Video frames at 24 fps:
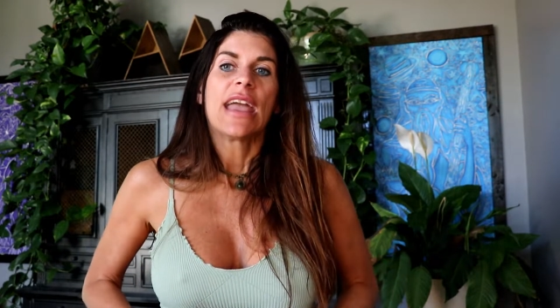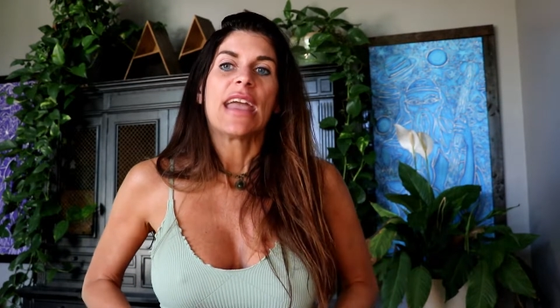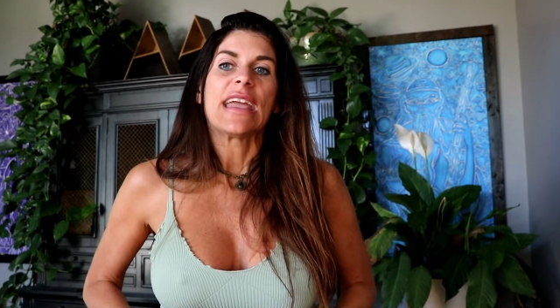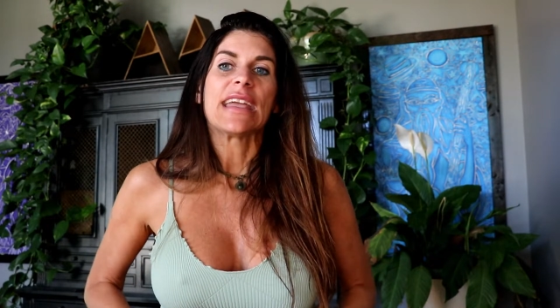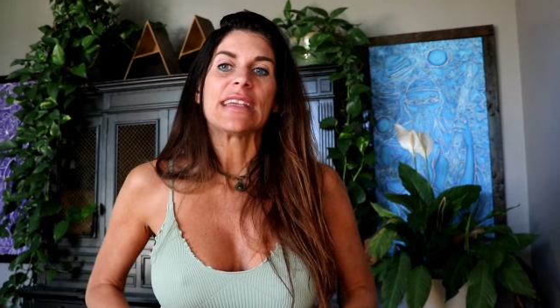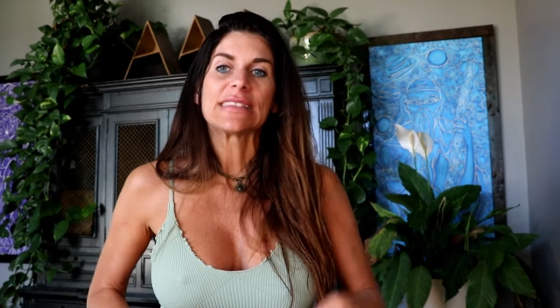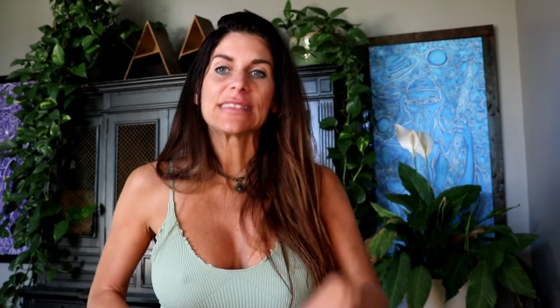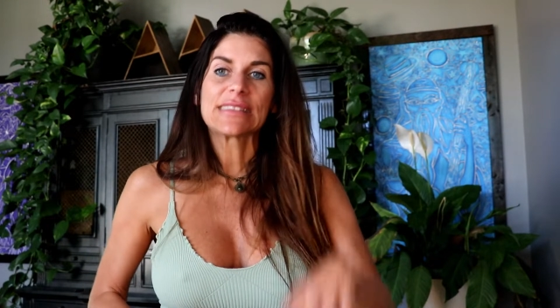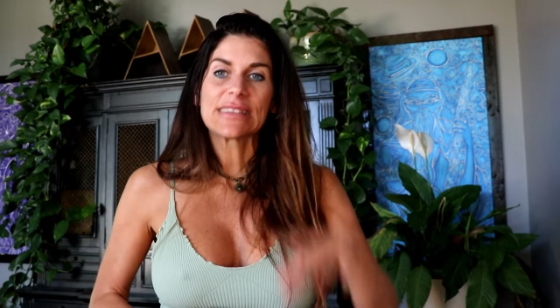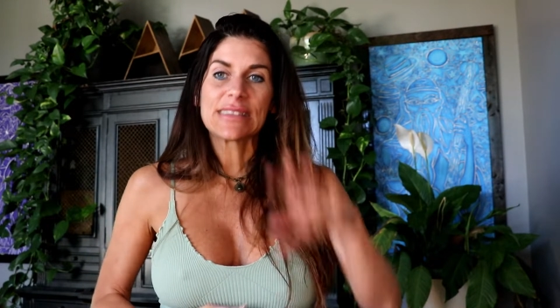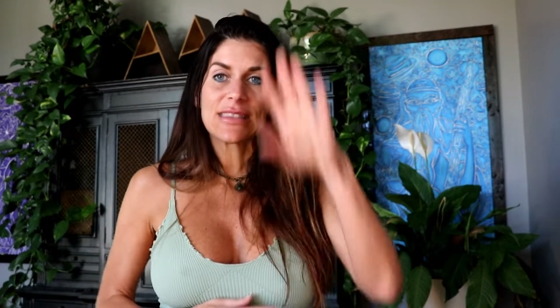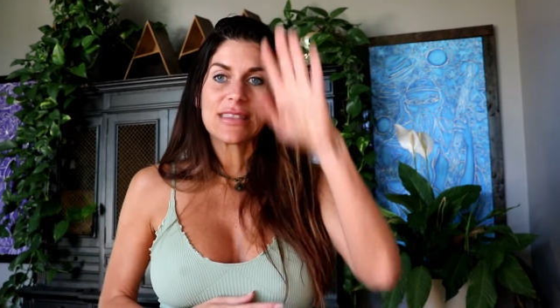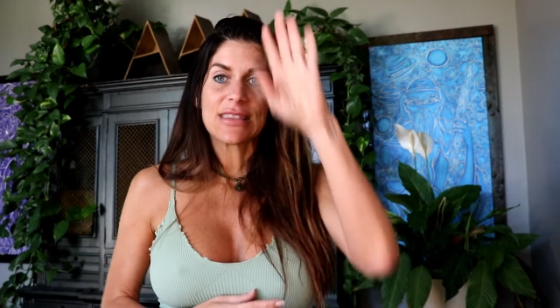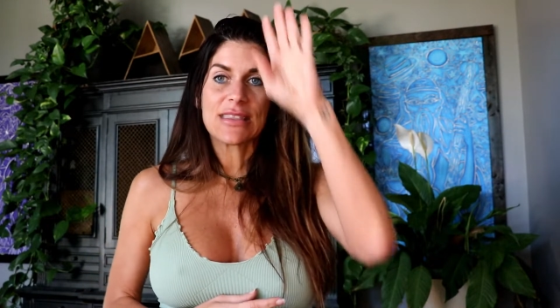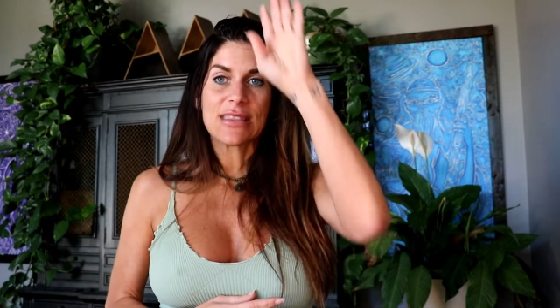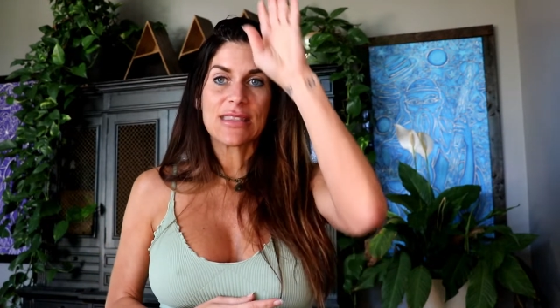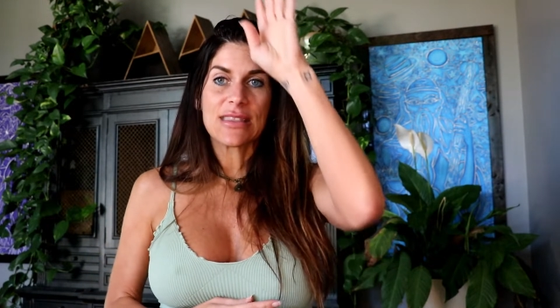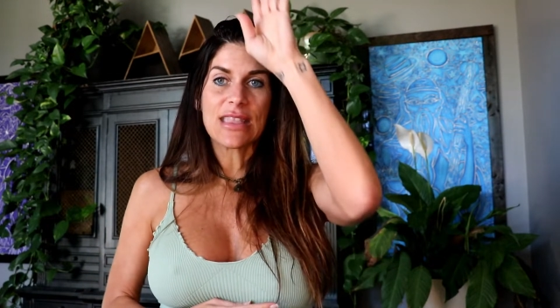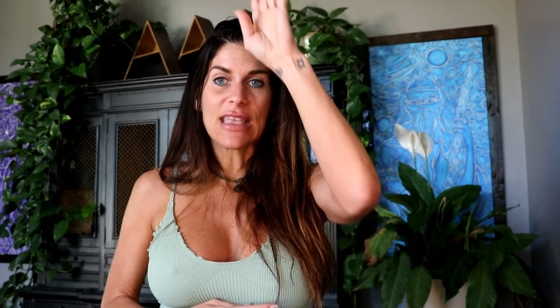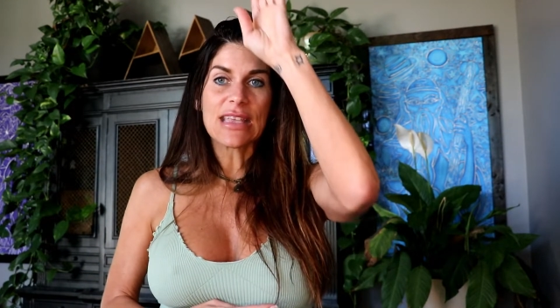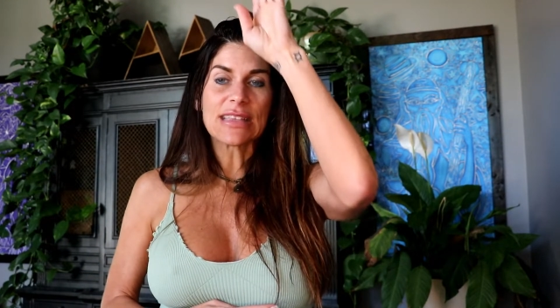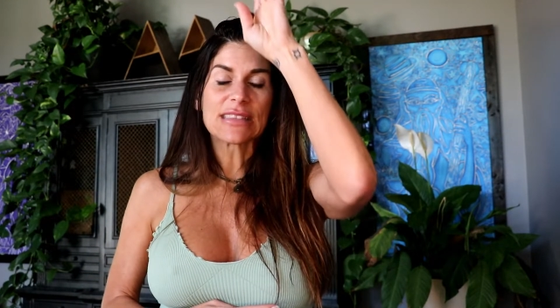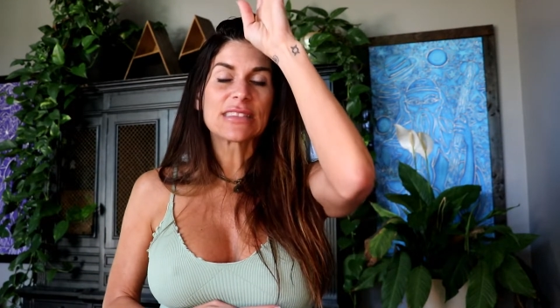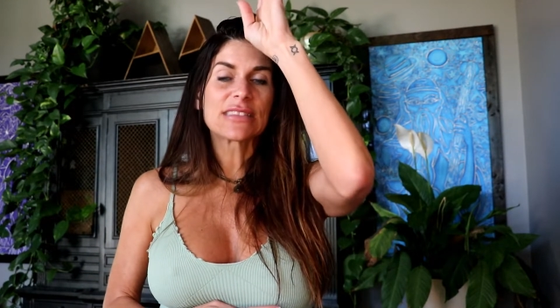
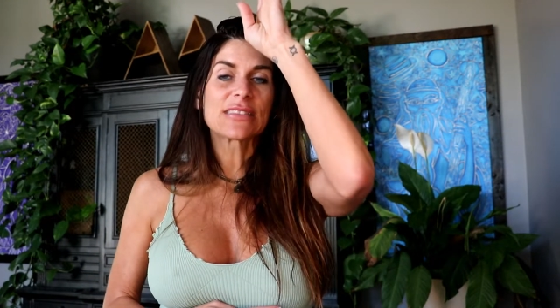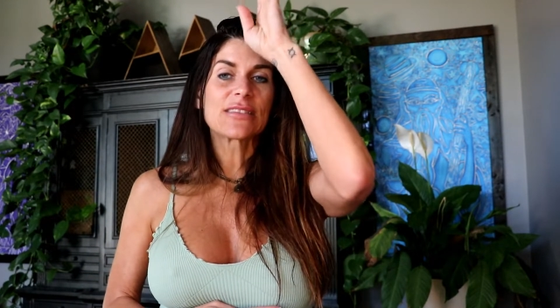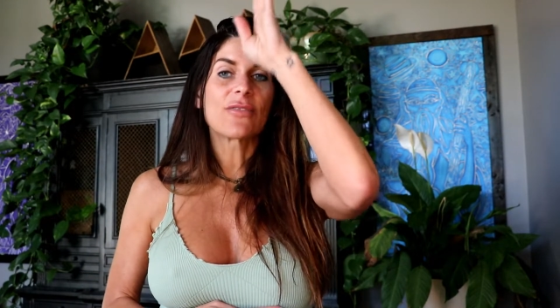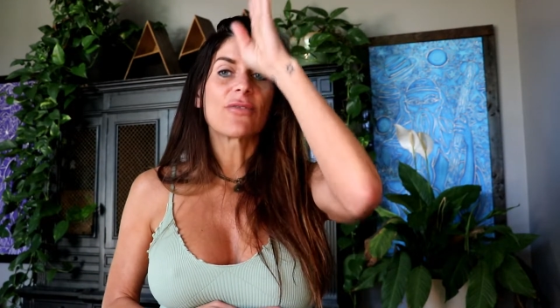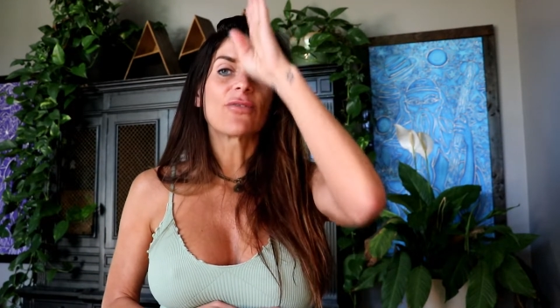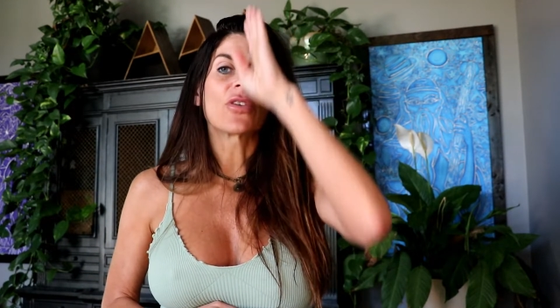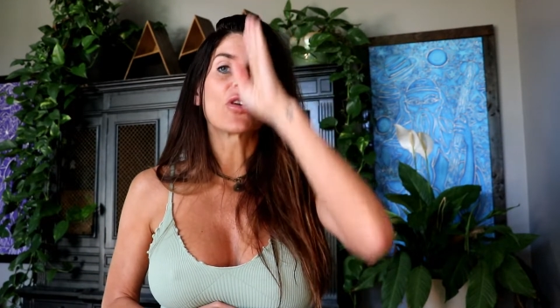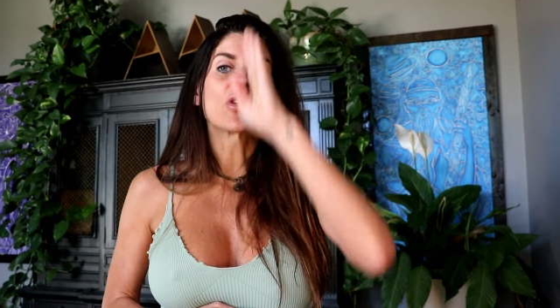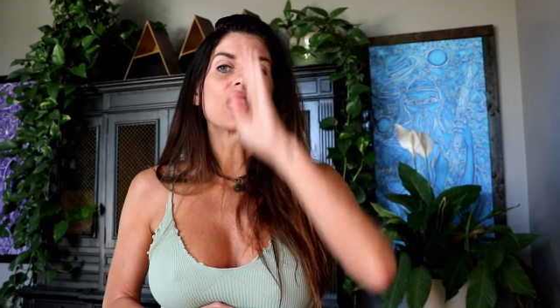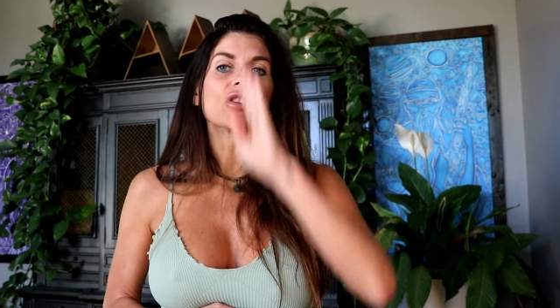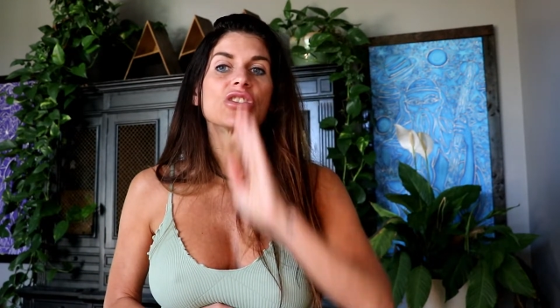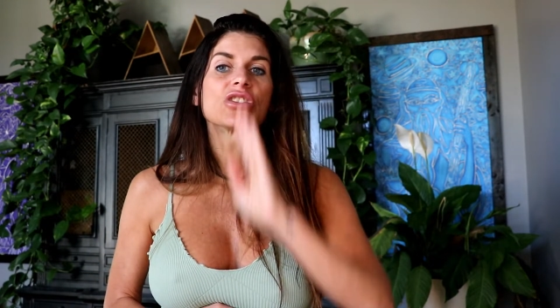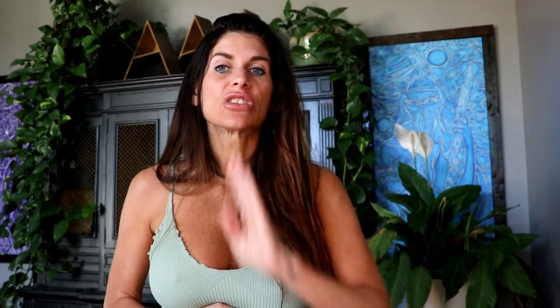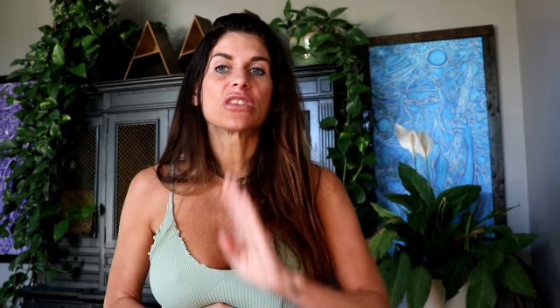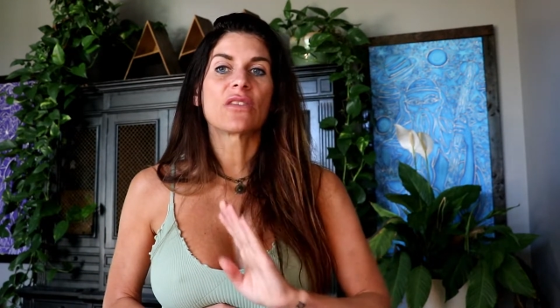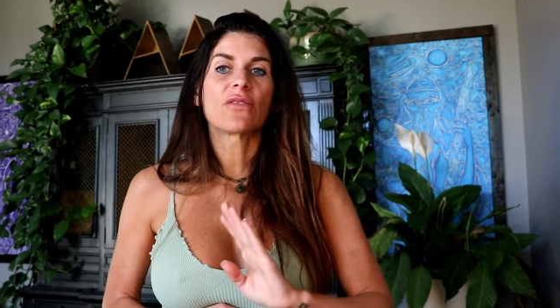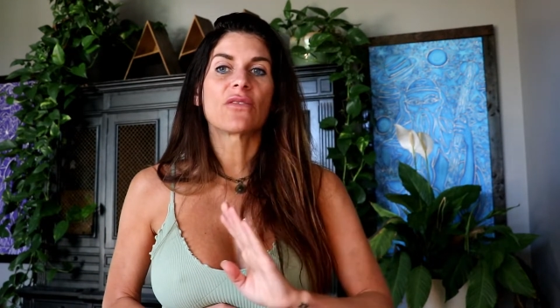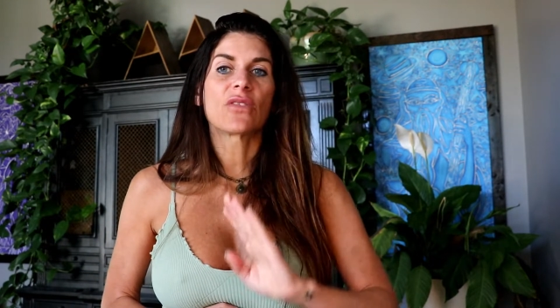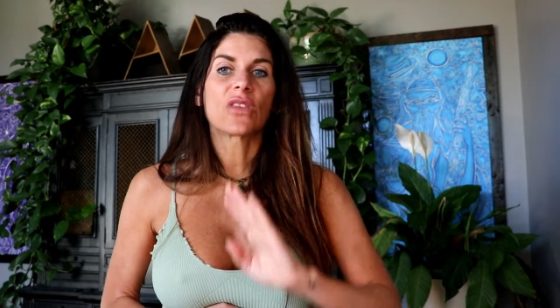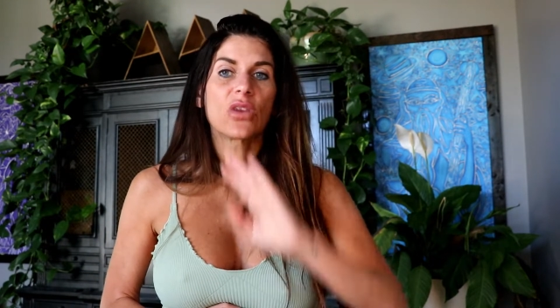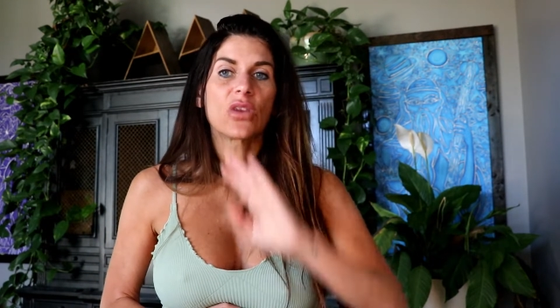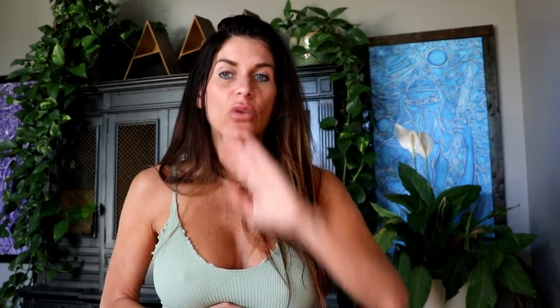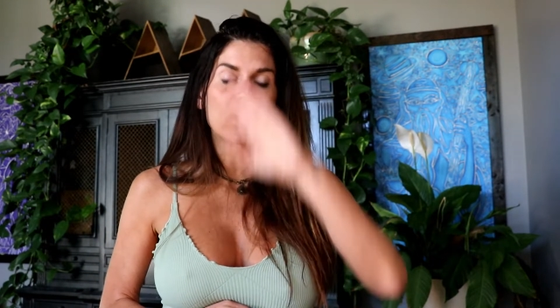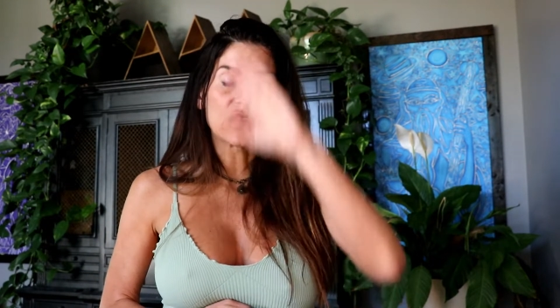it's the version
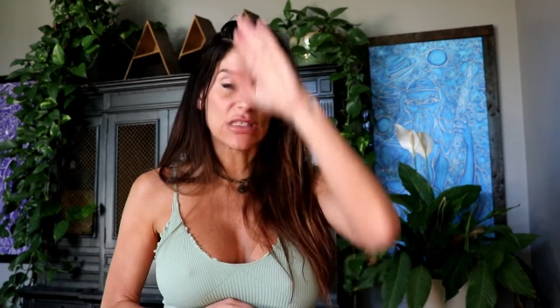of you,